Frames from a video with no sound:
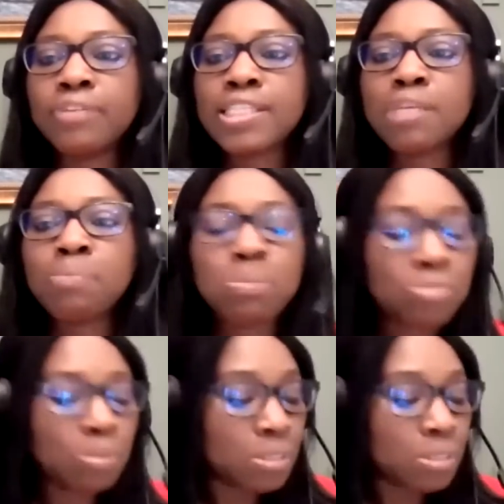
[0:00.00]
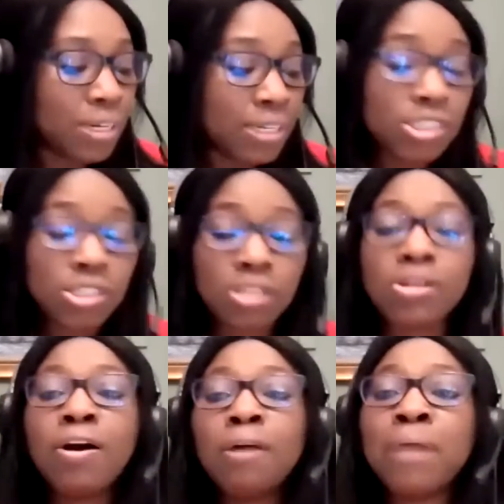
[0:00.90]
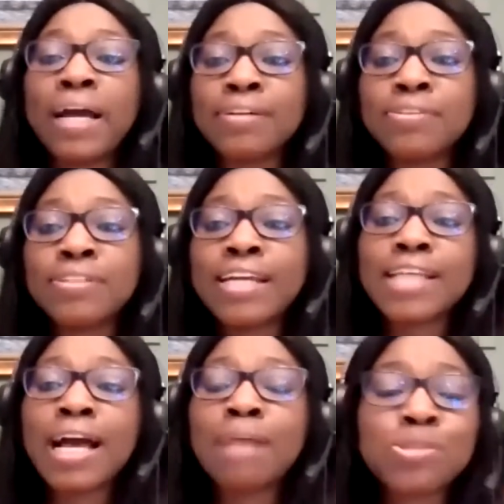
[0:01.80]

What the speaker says: addressing people from different nations? Oh my goodness,